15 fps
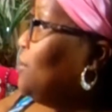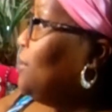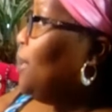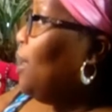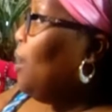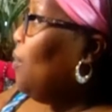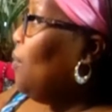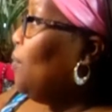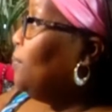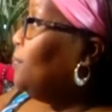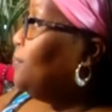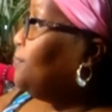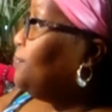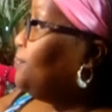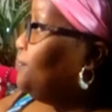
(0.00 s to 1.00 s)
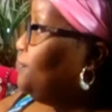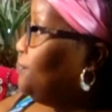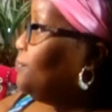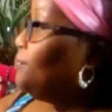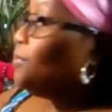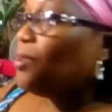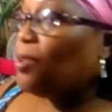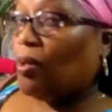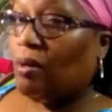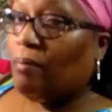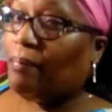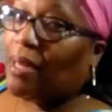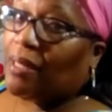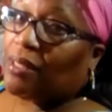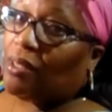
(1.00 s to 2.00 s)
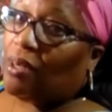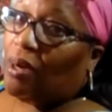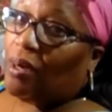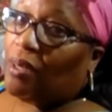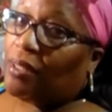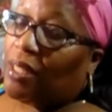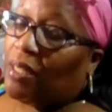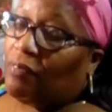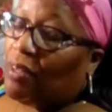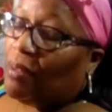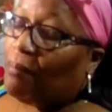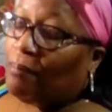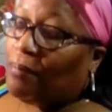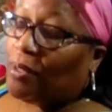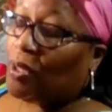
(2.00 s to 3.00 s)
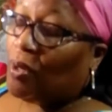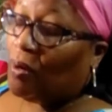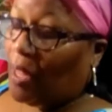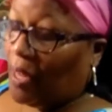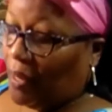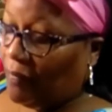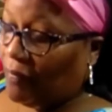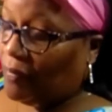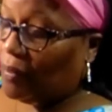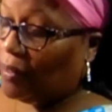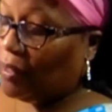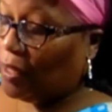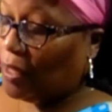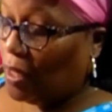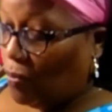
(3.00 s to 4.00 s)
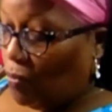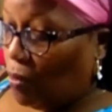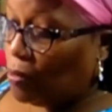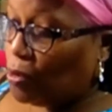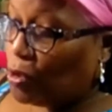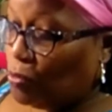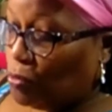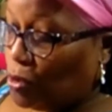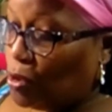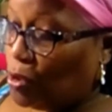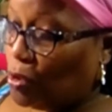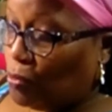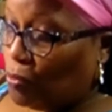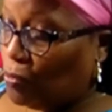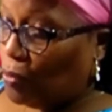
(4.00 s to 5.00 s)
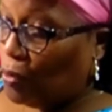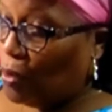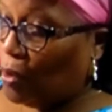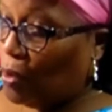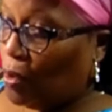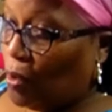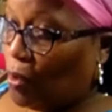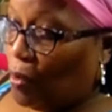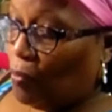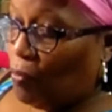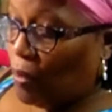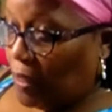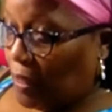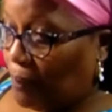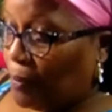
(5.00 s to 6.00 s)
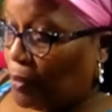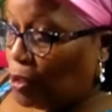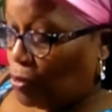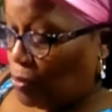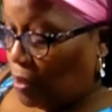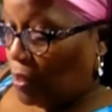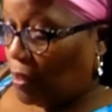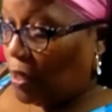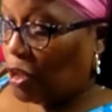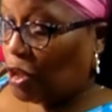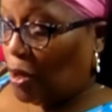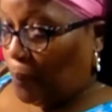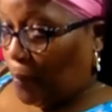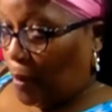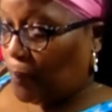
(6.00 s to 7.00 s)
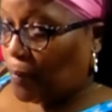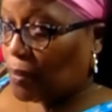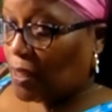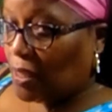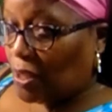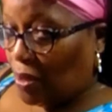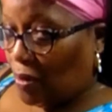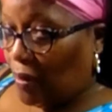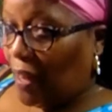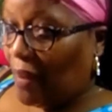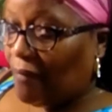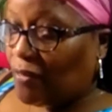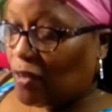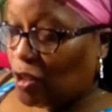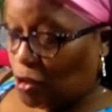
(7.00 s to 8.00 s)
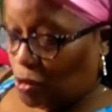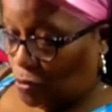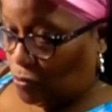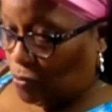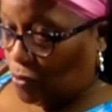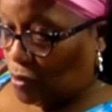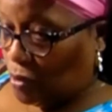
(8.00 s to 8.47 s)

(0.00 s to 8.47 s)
to it all, turn back to God. Give him your life. He wants you to do what he puts you here and your purpose in your life to do.